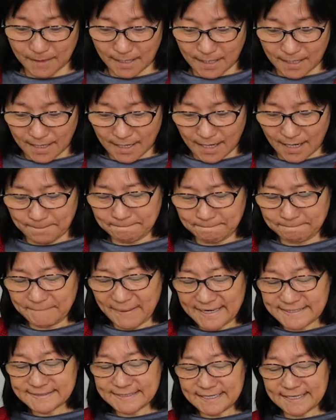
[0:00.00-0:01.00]
And
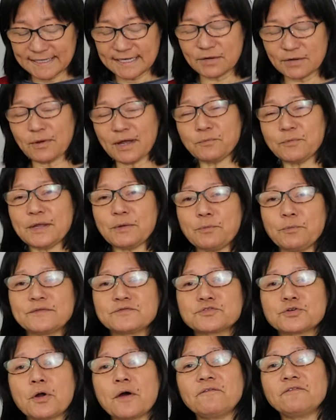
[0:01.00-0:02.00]
basically when we
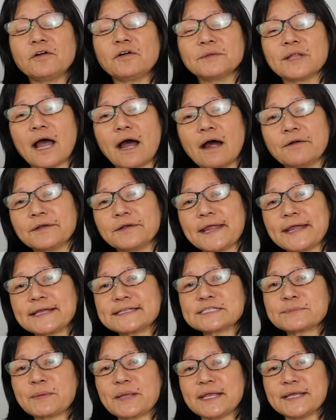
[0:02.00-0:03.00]
withdraw from the
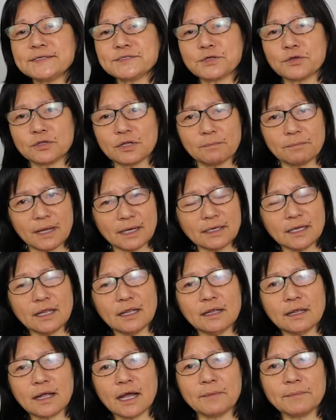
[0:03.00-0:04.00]
RDSP, so the
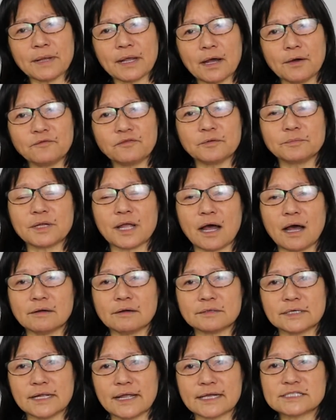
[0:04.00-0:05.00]
money coming out from the
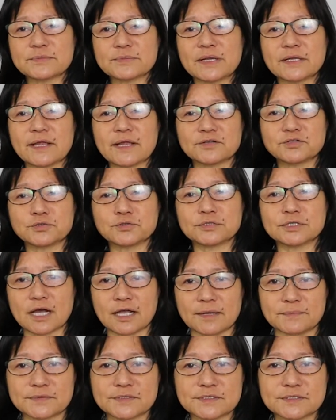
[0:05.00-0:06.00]
RDSP, there are two
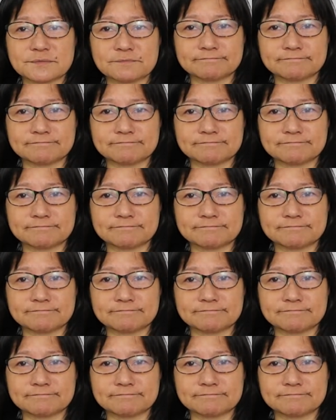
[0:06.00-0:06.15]
types.